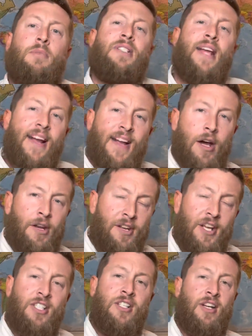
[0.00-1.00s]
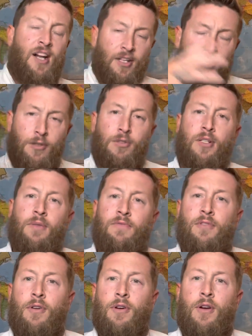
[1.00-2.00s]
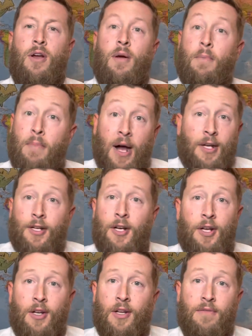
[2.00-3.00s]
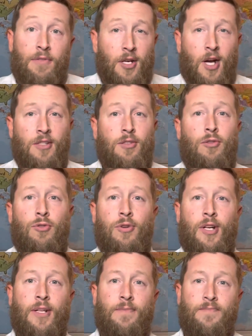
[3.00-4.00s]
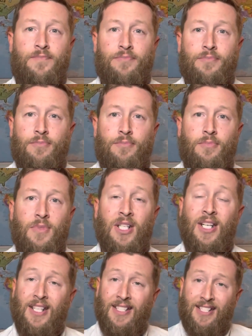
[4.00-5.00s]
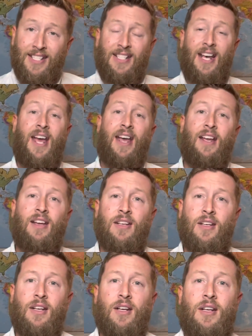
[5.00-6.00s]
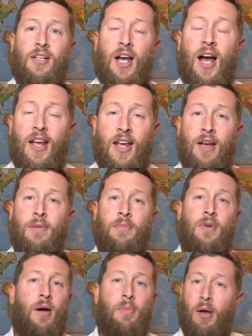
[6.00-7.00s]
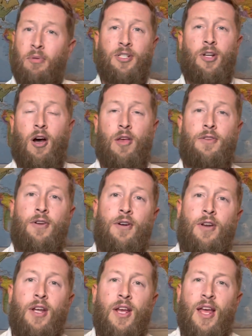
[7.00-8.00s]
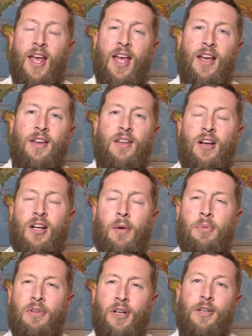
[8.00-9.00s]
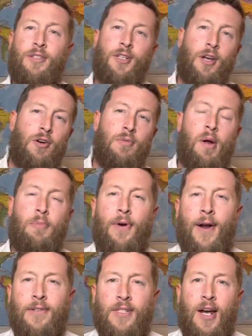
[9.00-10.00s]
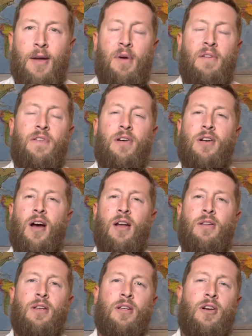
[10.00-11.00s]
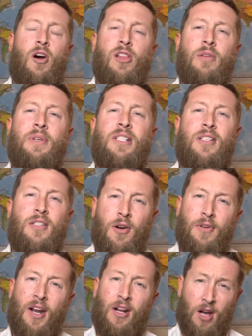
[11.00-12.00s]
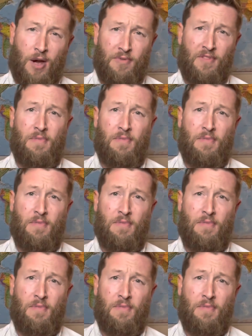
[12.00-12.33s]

Take out addiction and I used them for my good and for God's glory. Today, I am a published author. And a couple of years ago in my prayer time, I felt God calling me to donate a copy of